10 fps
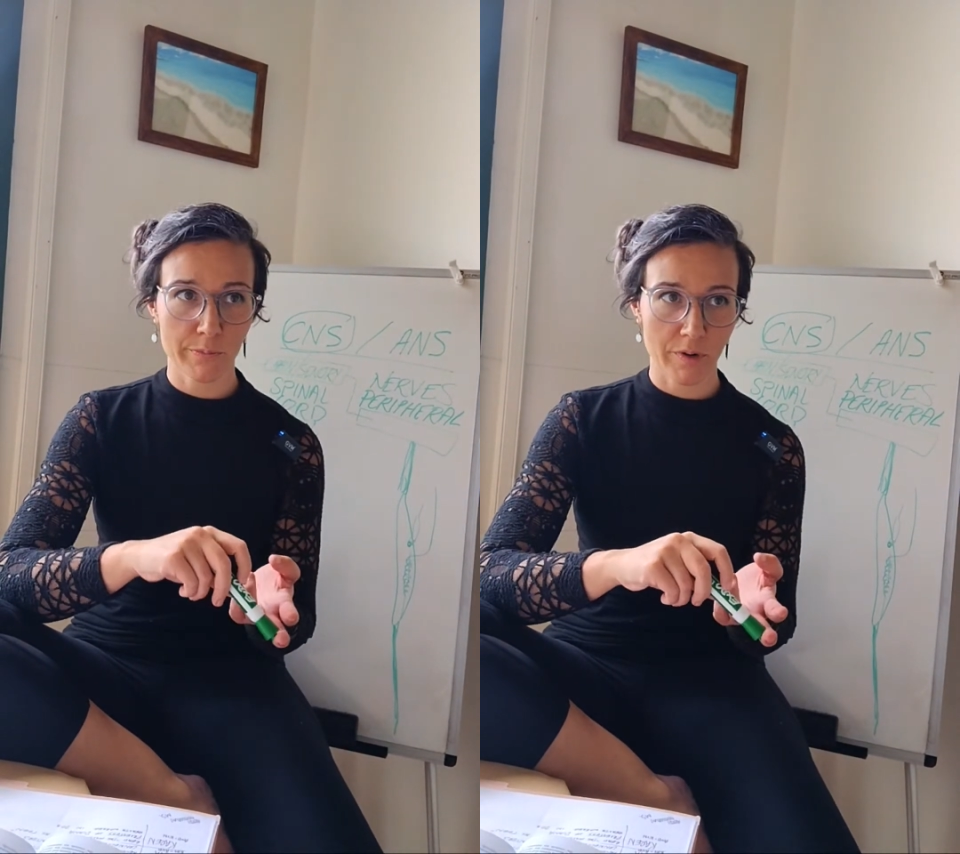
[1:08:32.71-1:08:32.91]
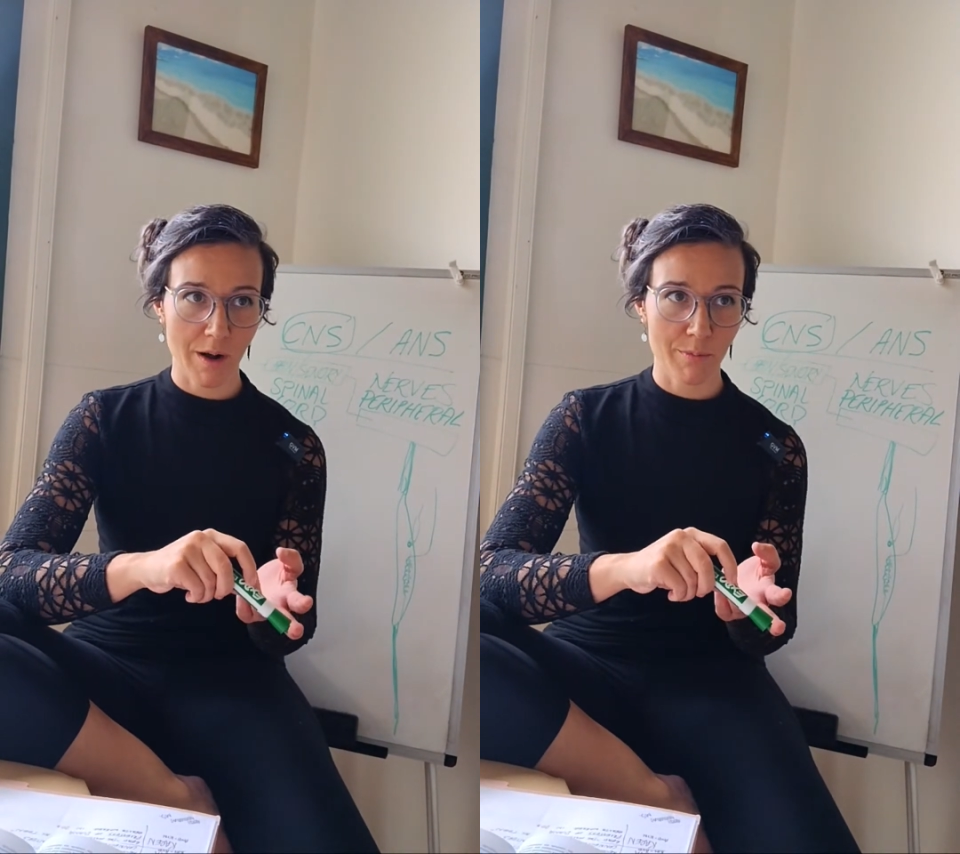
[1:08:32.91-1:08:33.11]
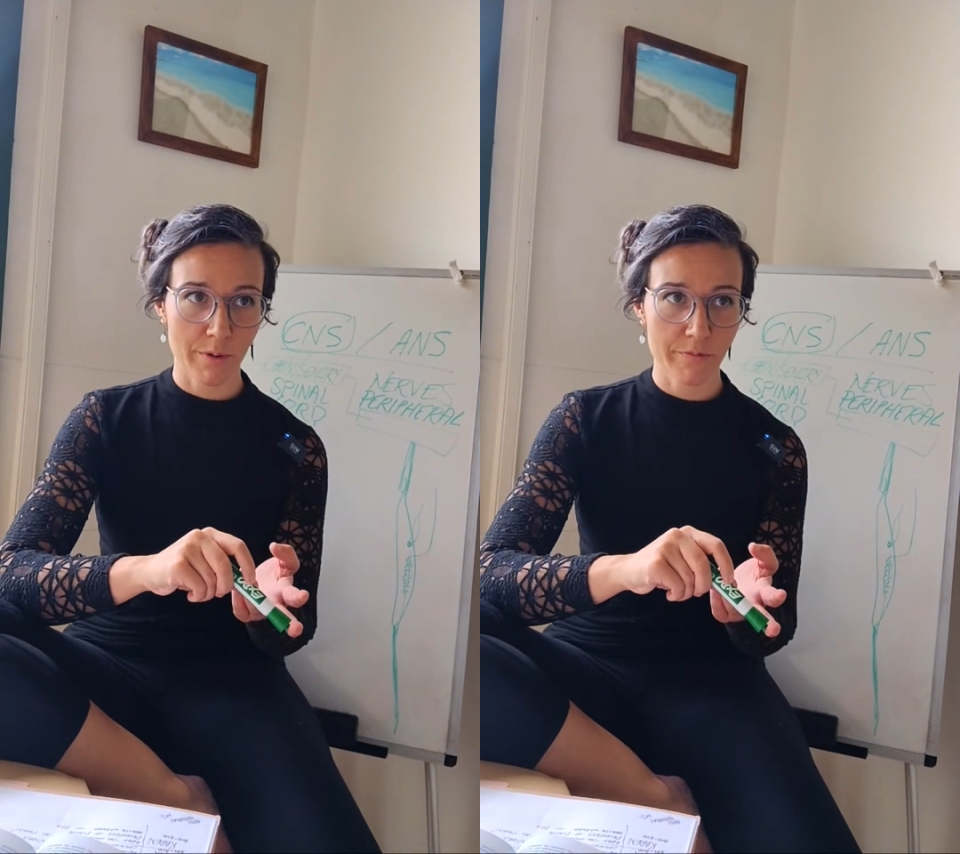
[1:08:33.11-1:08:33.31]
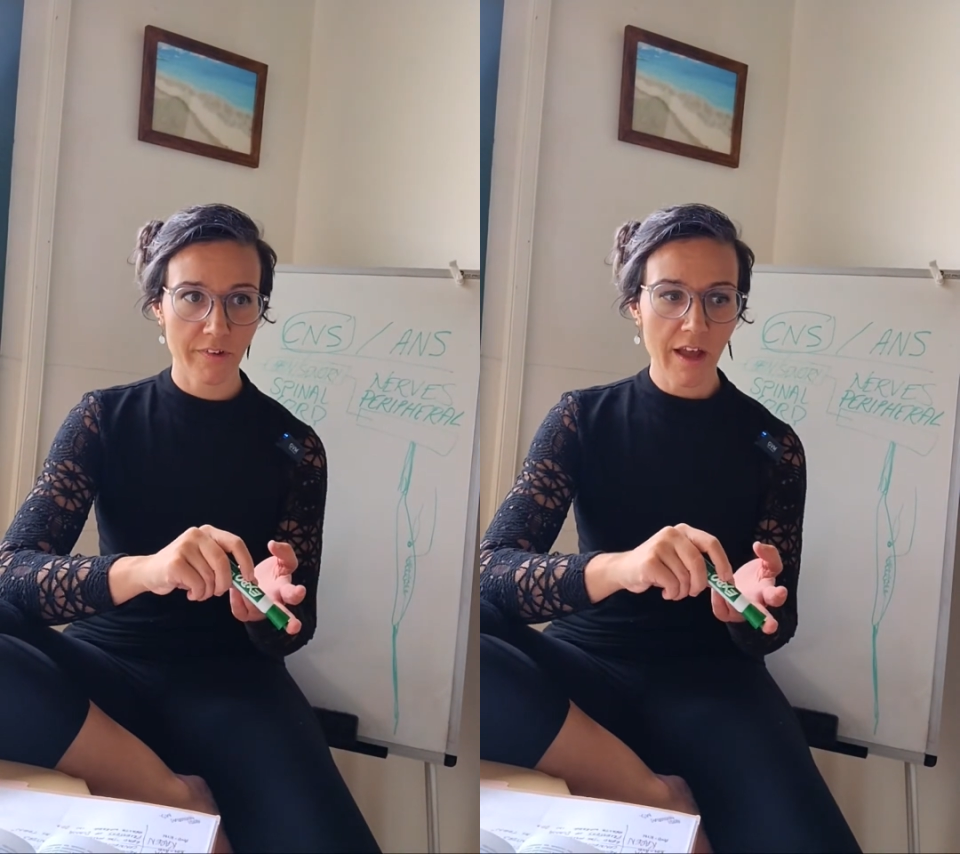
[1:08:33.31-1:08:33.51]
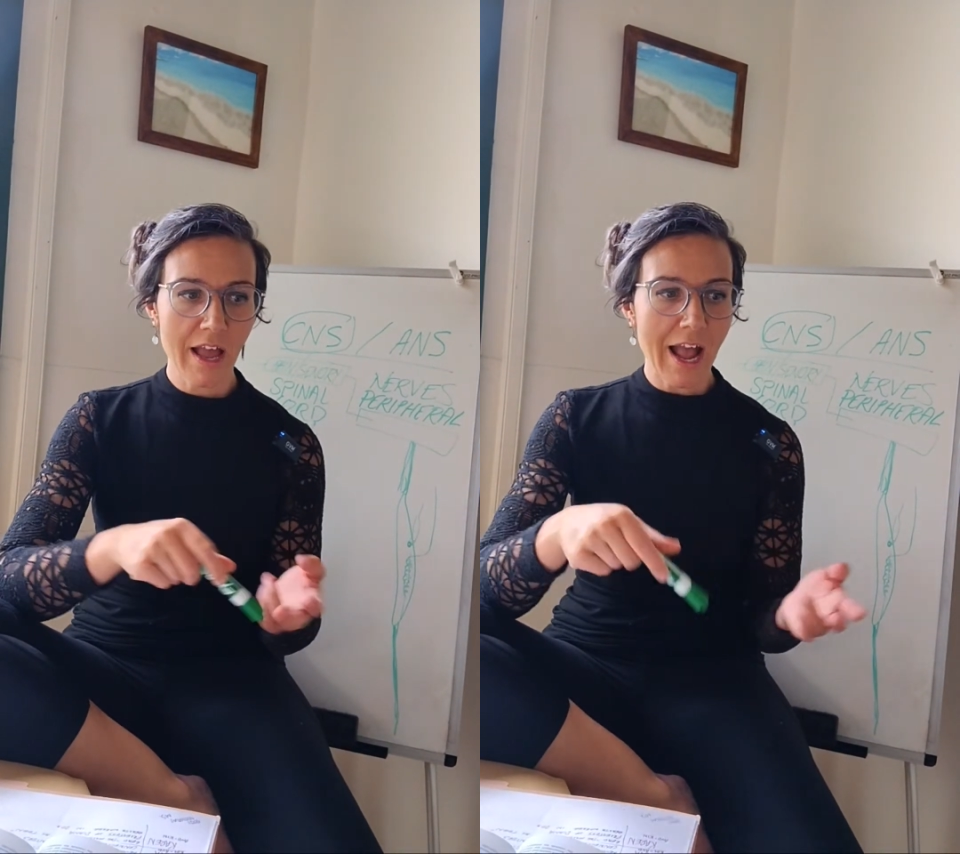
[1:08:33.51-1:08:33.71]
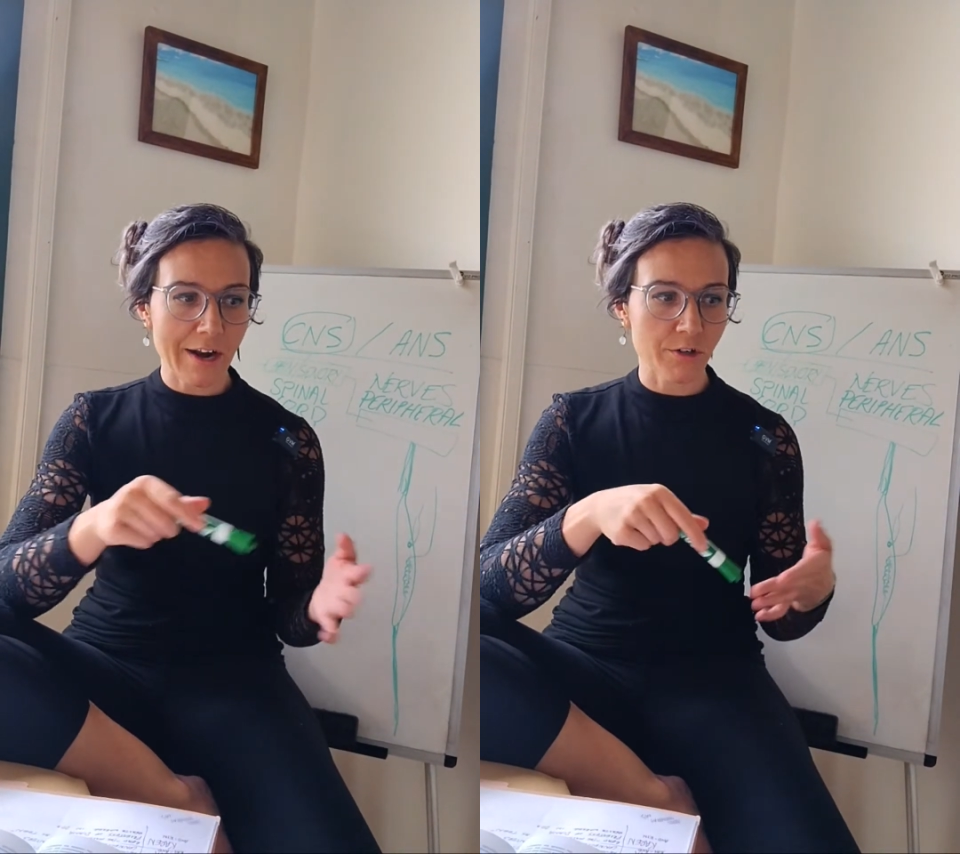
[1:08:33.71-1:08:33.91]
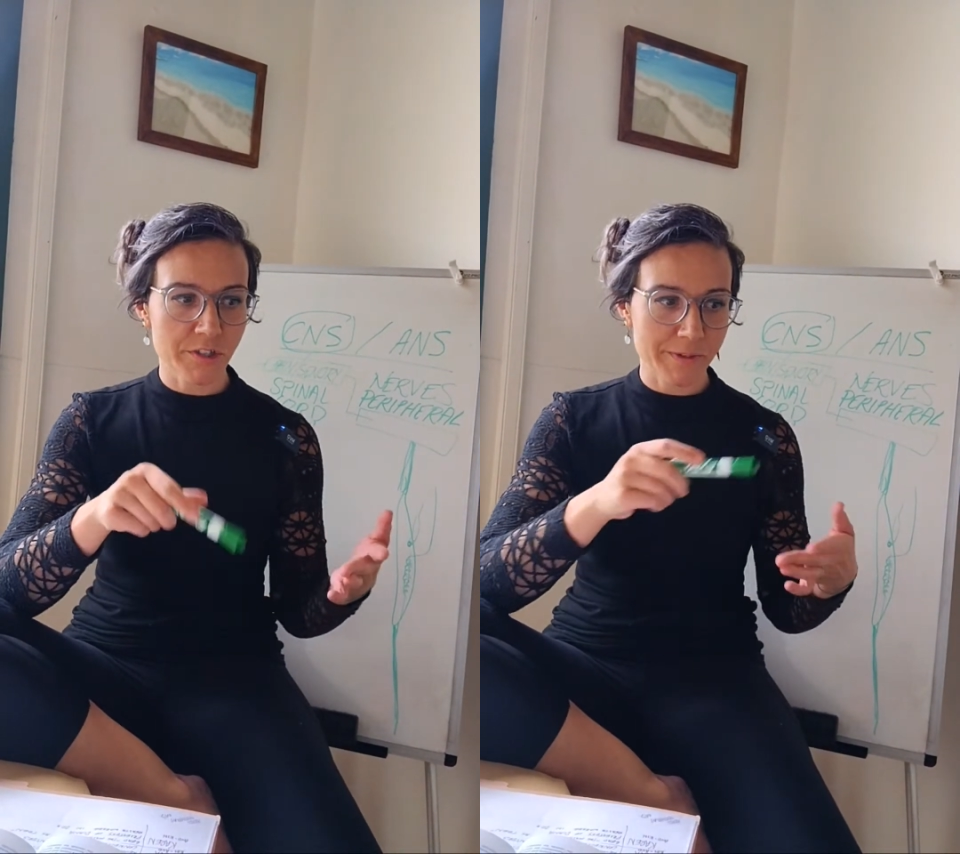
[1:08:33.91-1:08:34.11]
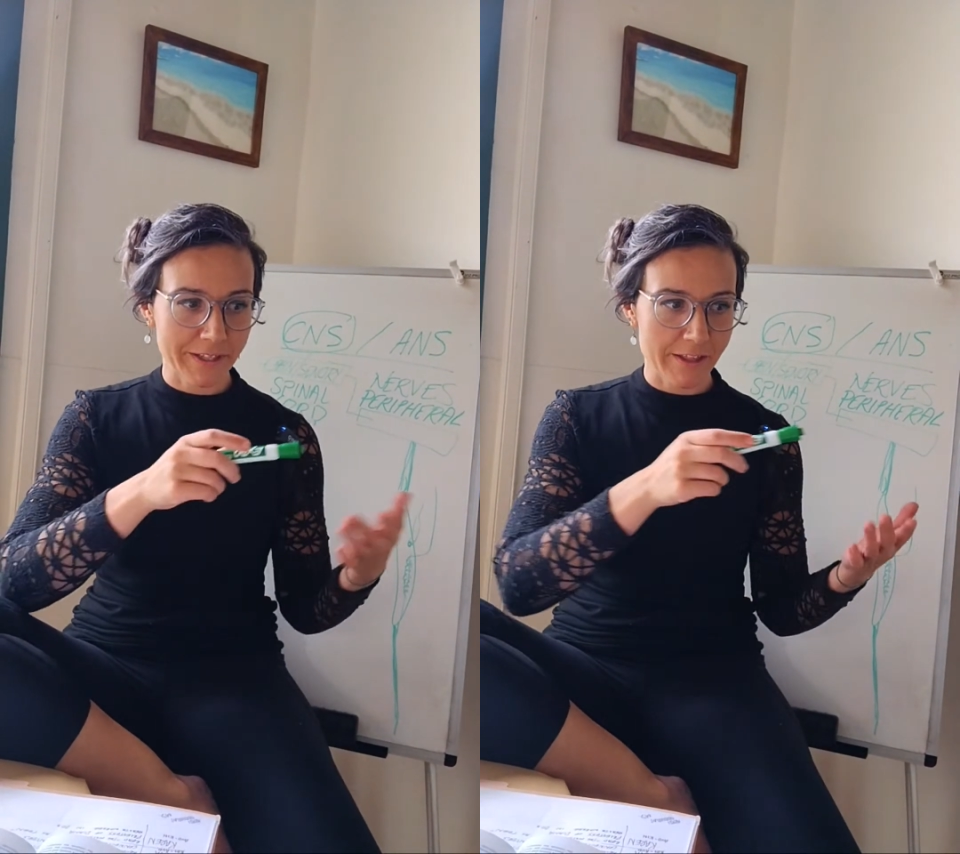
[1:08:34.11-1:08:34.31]
problems, and
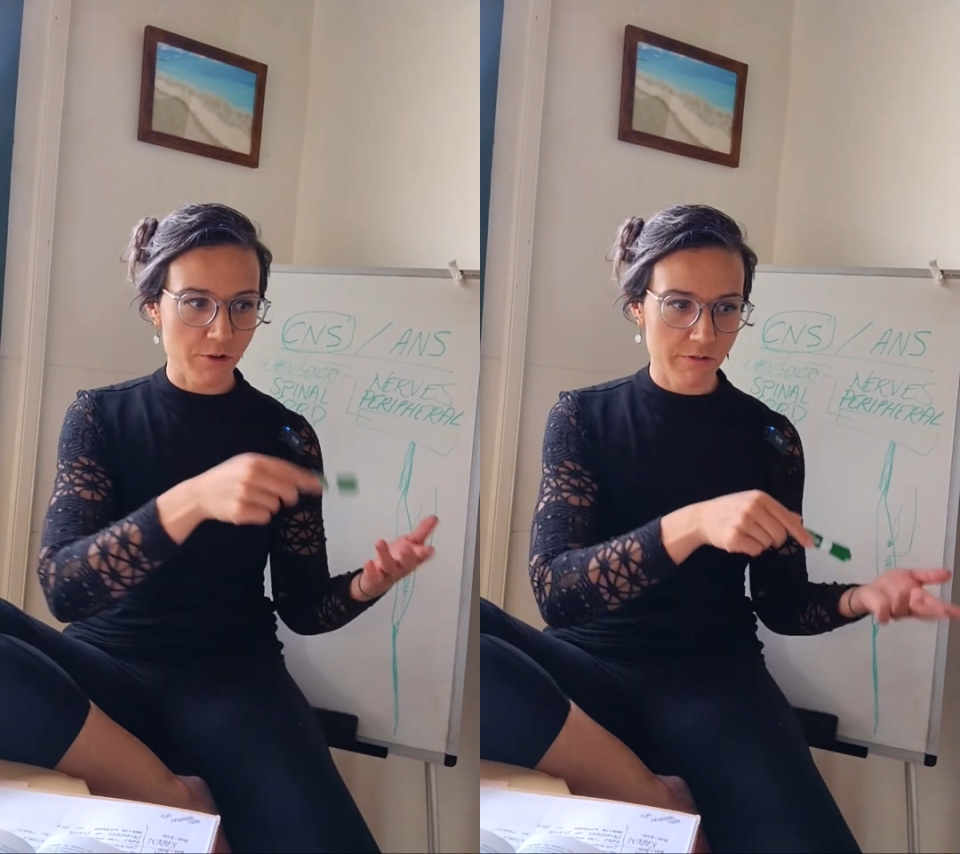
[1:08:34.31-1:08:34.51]
ultimately those